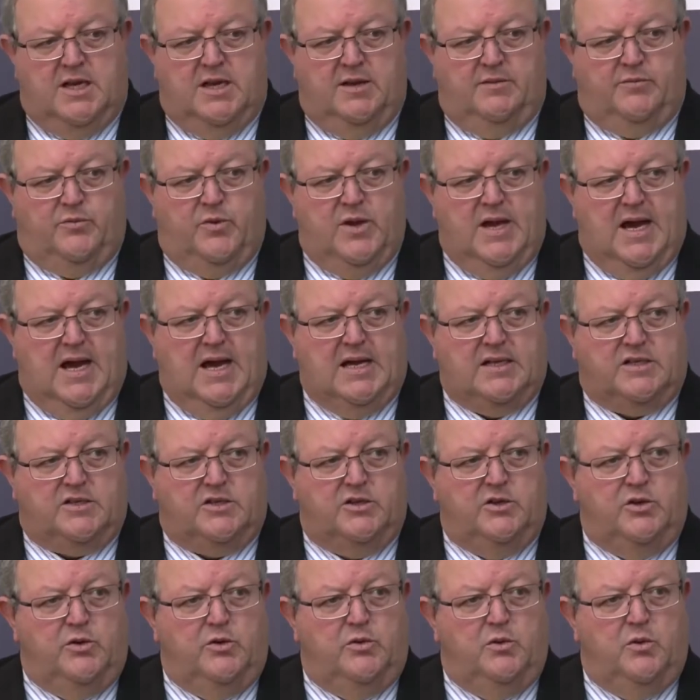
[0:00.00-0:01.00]
if we are
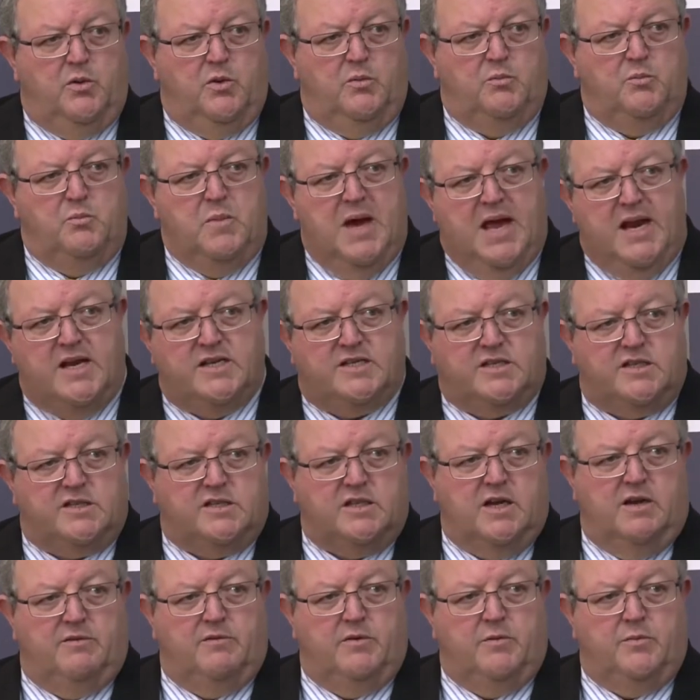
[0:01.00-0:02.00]
to manage this
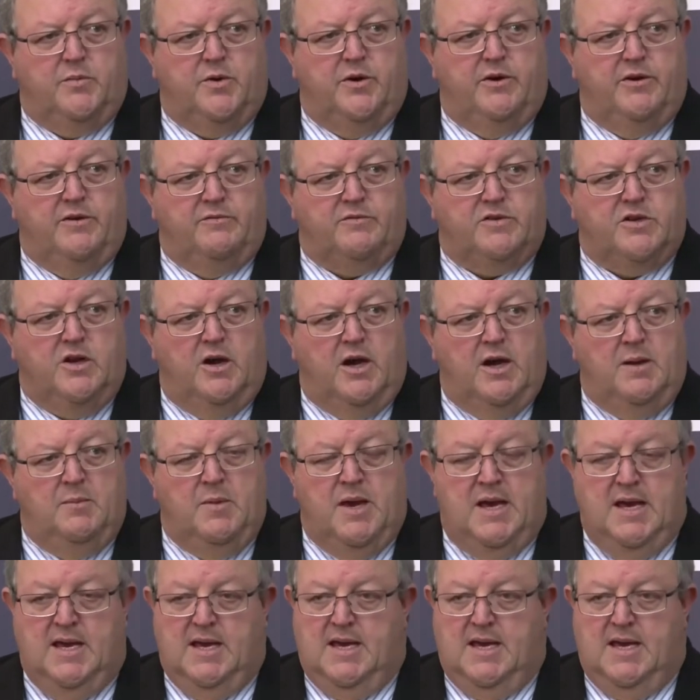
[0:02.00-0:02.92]
over a period of time,